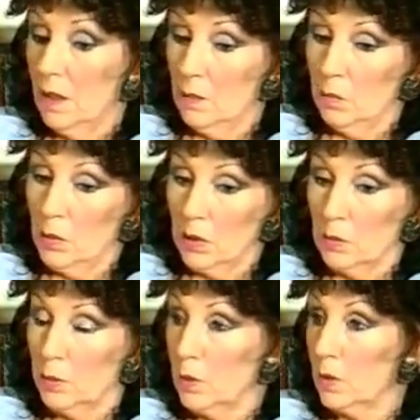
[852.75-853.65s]
and what he
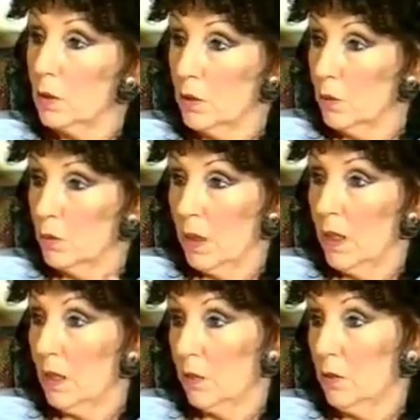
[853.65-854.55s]
wanted to do
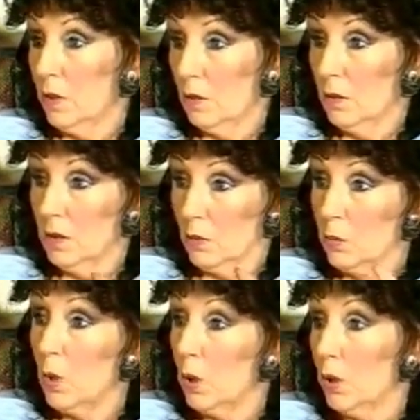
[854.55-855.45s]
now, his
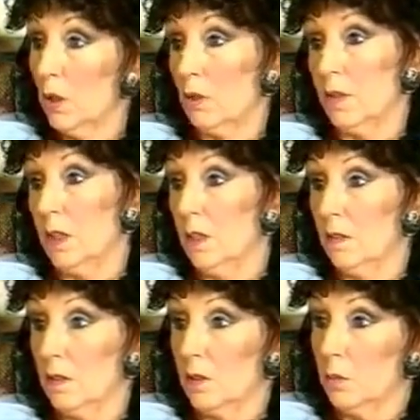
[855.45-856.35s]
work over there
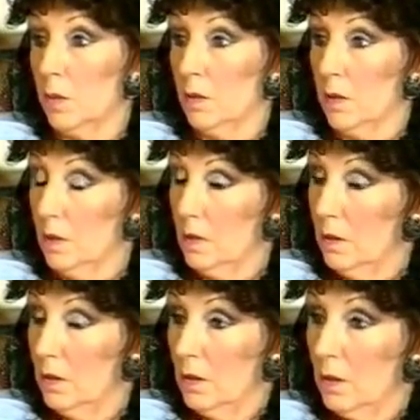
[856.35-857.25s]
in spirit,
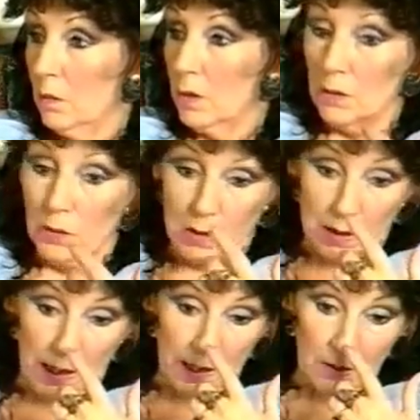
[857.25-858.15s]
with all the
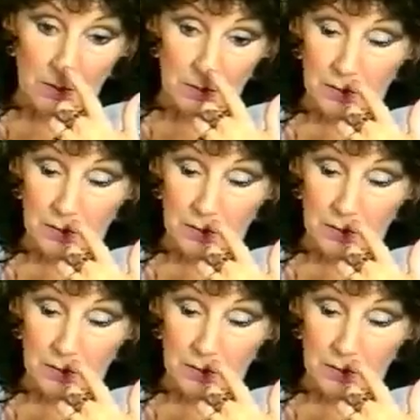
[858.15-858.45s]
gang of